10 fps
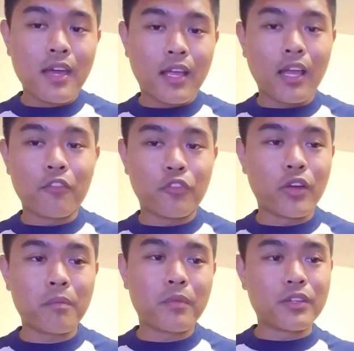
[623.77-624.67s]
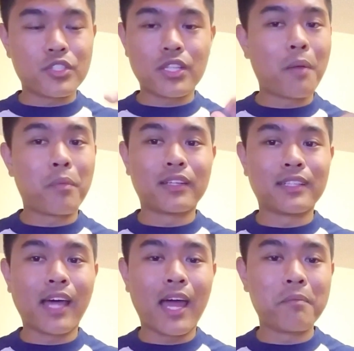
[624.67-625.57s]
You have grip and stop on a
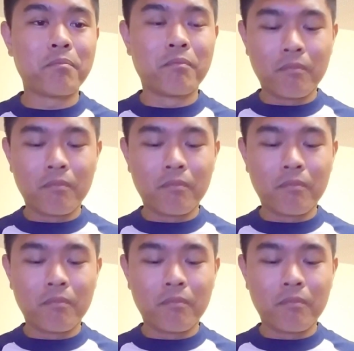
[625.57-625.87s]
dime.